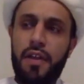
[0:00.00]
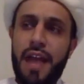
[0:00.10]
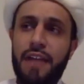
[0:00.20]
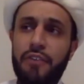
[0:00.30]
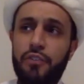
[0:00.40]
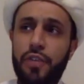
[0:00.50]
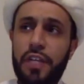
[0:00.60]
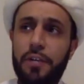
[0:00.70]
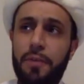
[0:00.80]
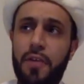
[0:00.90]
The answer
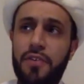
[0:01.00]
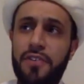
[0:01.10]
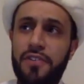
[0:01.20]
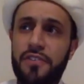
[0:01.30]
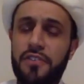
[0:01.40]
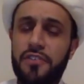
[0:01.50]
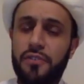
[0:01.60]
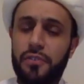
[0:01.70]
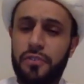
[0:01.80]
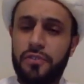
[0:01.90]
here, brothers and
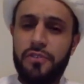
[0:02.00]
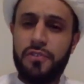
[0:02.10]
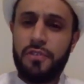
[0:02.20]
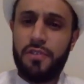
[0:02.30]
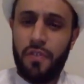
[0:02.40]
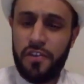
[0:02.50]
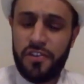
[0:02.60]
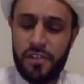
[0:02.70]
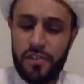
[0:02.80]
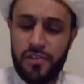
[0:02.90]
sisters,
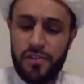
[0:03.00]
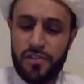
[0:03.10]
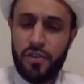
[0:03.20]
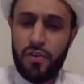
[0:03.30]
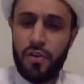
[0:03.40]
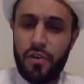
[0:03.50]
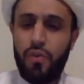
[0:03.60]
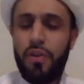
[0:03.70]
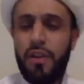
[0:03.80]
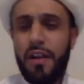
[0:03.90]
this is
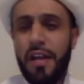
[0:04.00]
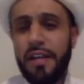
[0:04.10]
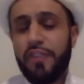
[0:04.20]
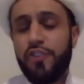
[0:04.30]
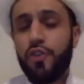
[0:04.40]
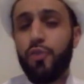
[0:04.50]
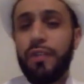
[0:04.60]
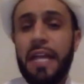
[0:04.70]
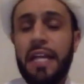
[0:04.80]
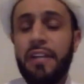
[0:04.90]
an issue
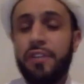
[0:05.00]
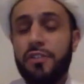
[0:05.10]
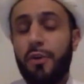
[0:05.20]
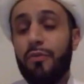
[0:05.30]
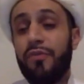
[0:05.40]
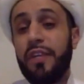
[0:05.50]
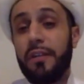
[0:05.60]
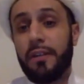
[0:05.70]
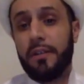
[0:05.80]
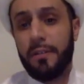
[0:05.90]
relating to
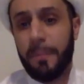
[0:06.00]
tawfiq.